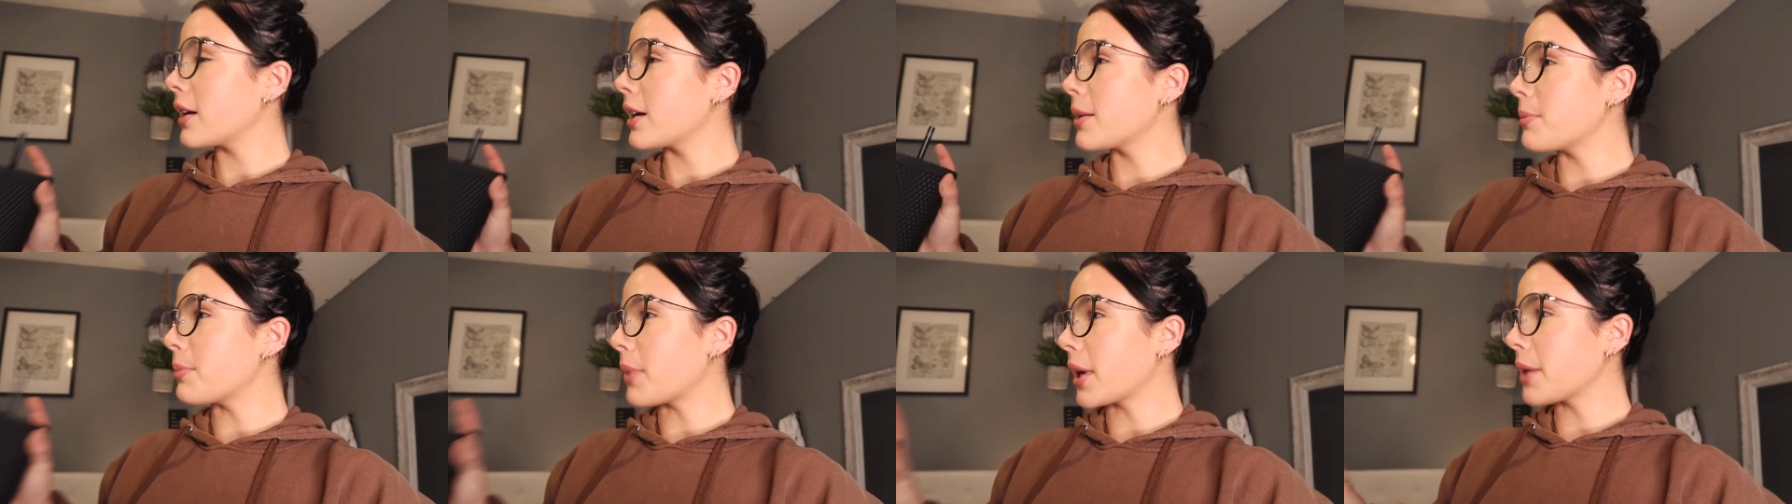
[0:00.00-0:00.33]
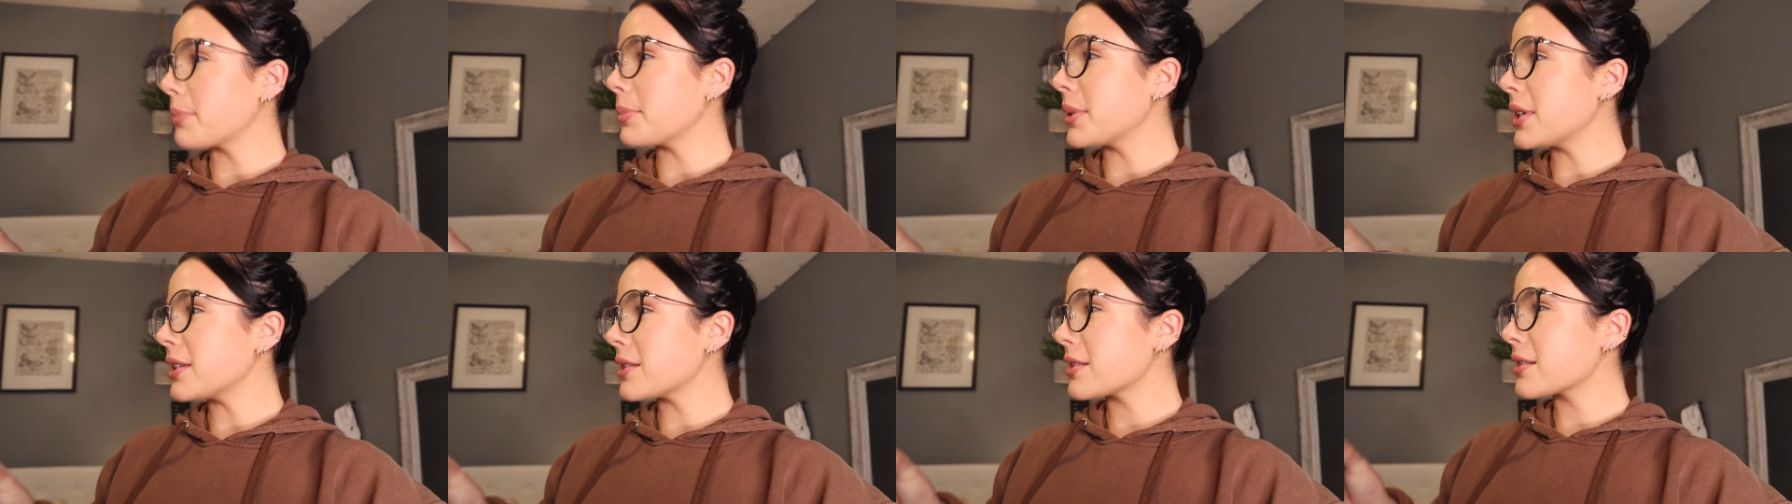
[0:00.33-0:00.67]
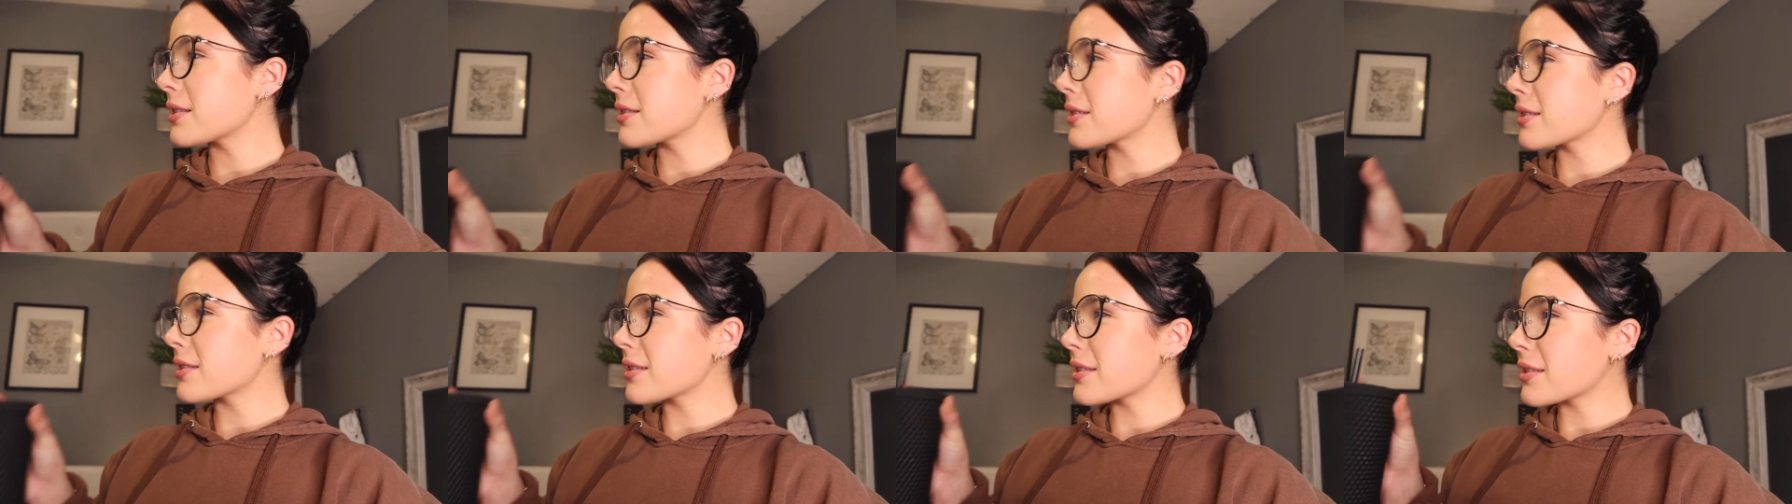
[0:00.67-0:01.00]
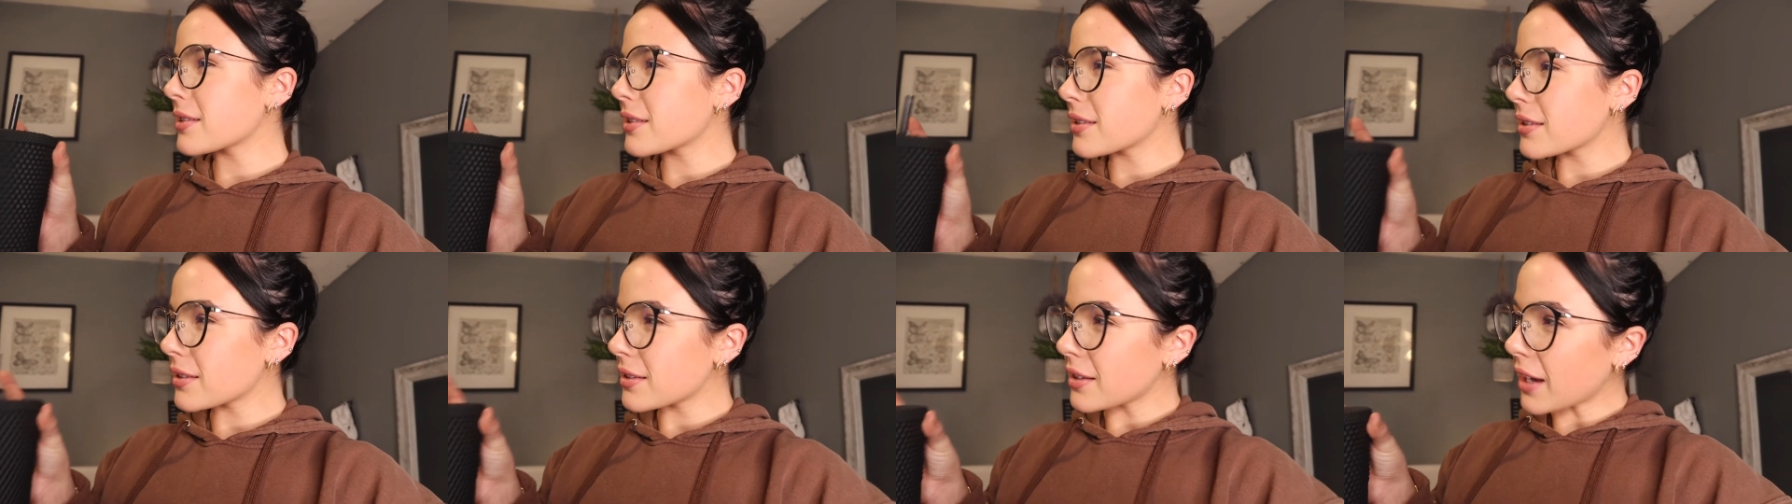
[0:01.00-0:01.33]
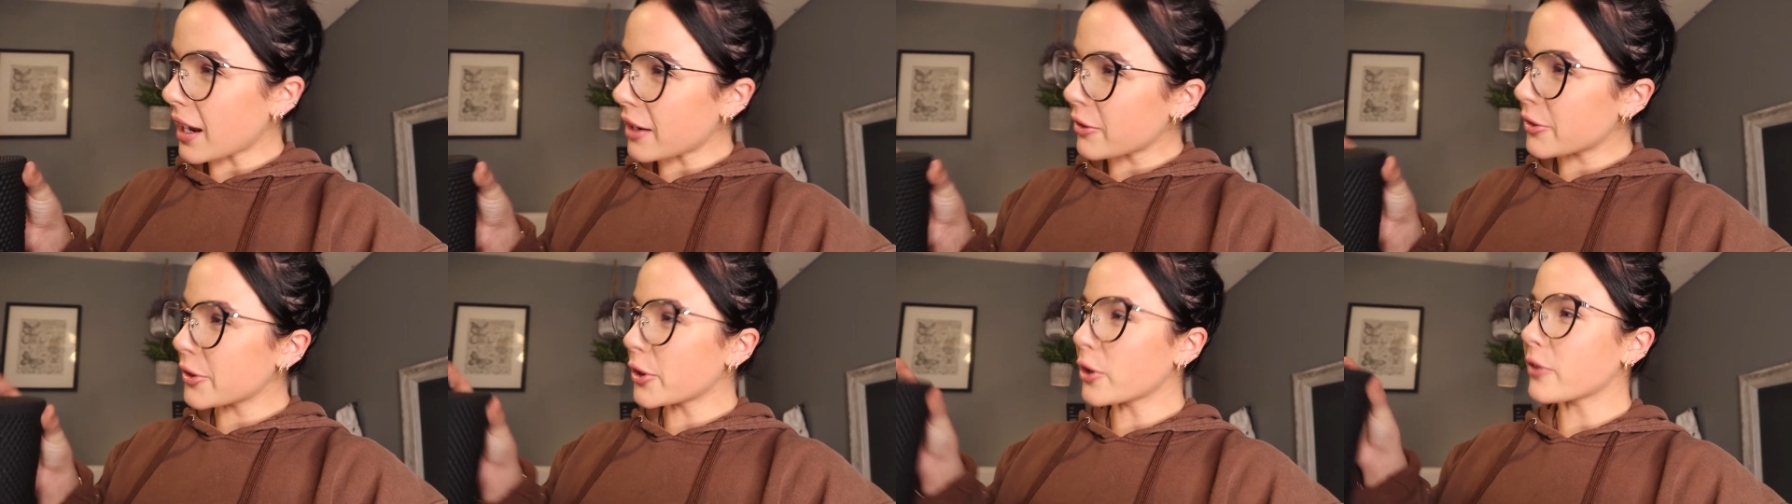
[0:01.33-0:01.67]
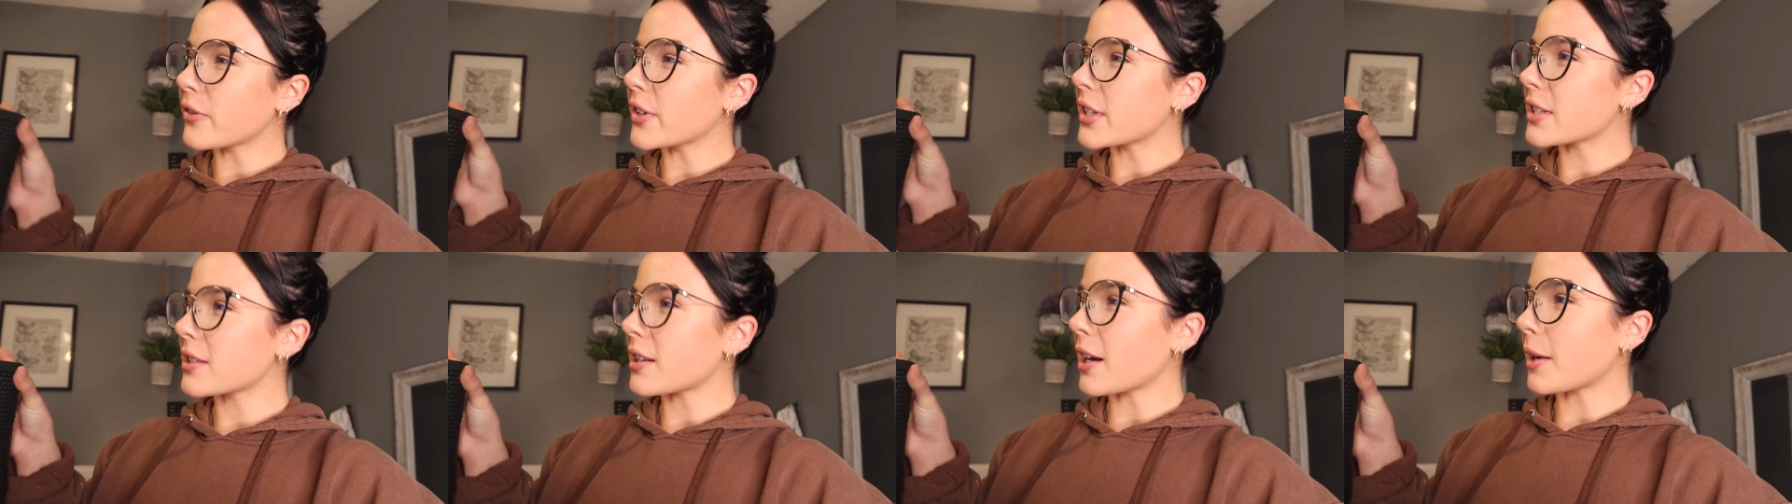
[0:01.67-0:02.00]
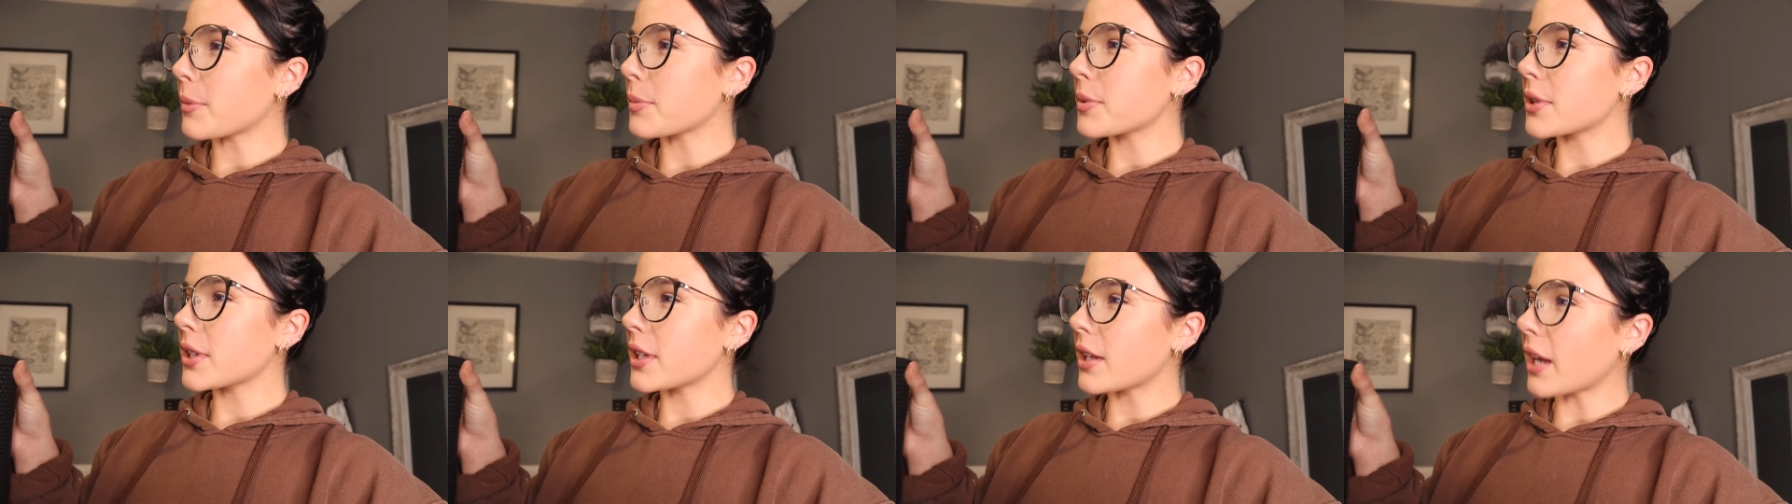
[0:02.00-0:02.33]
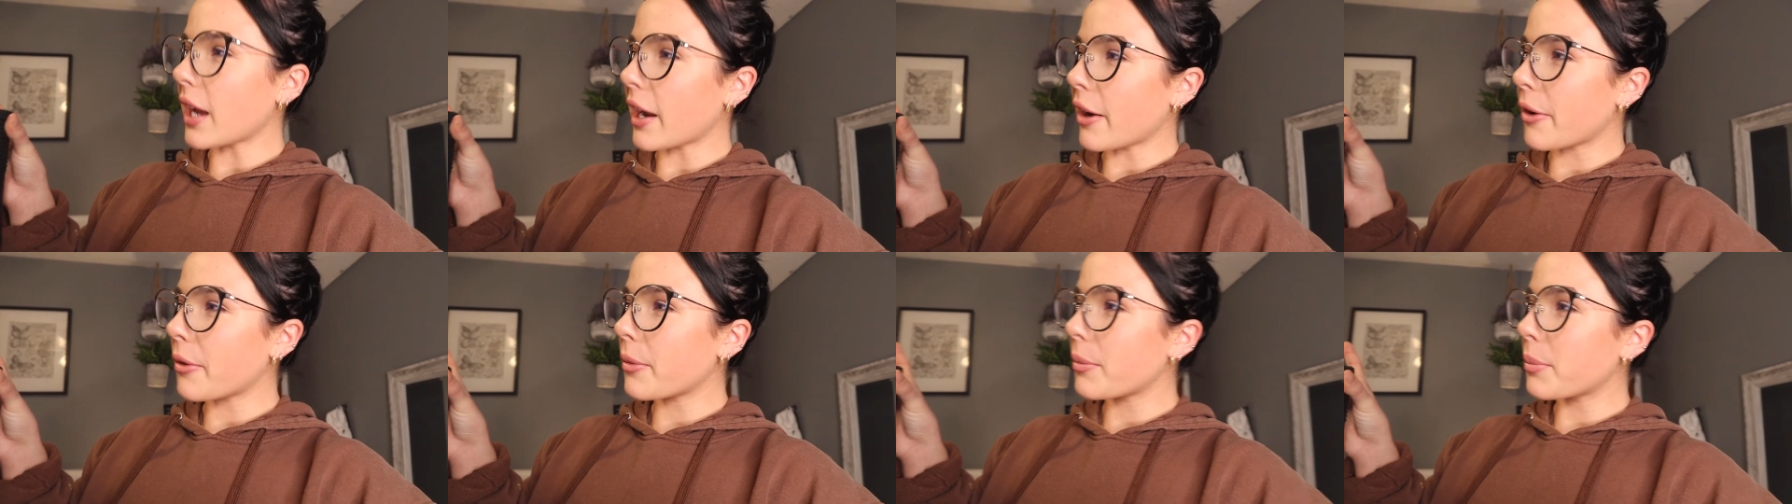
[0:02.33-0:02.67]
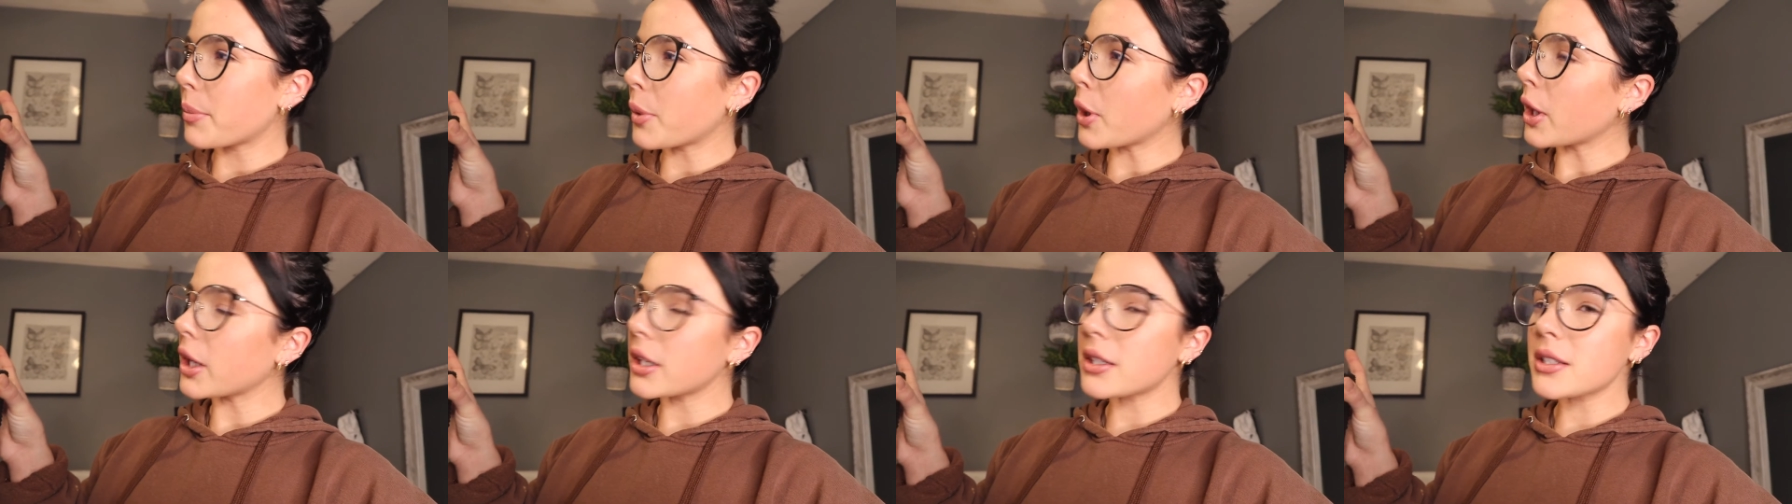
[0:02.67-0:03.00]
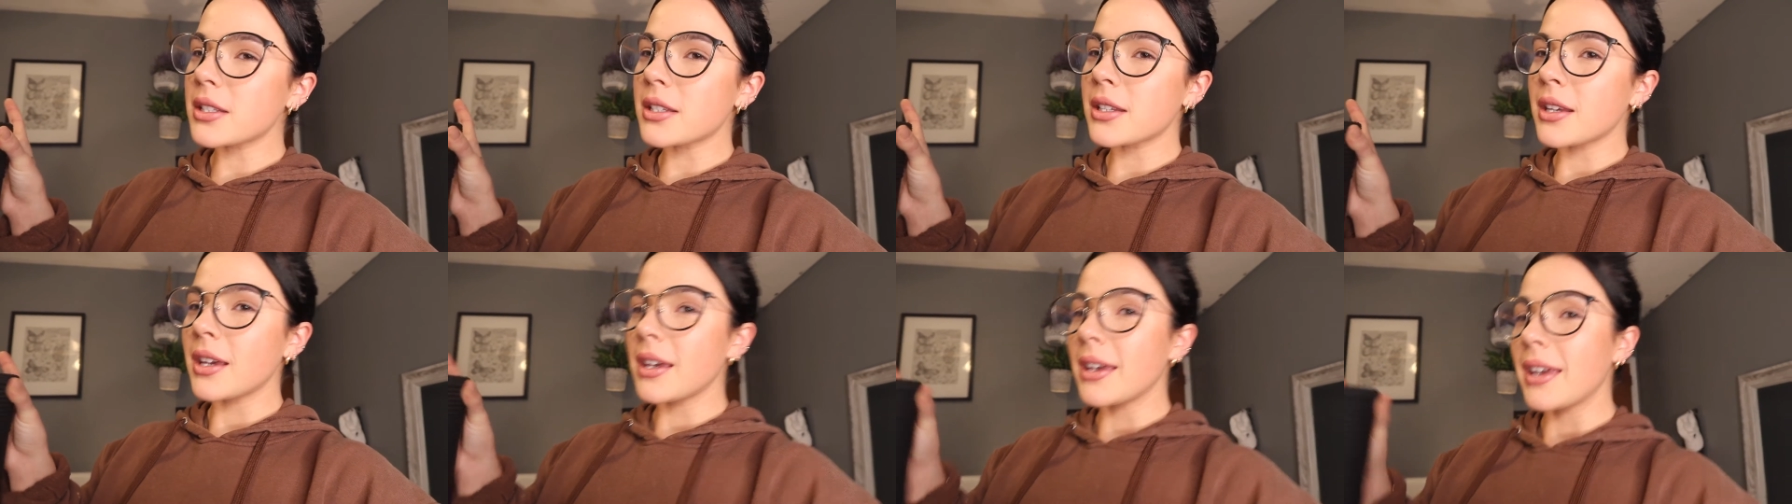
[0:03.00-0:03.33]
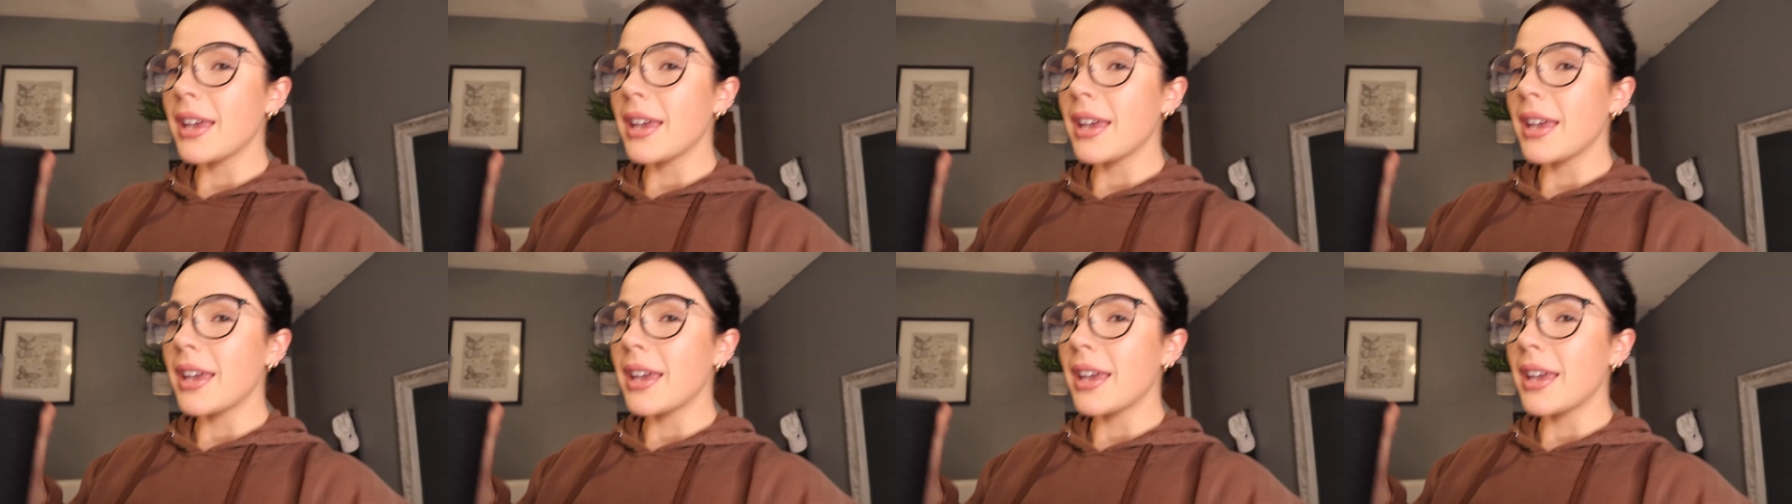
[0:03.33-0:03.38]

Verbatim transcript: It might be I don't know if it stopped now, but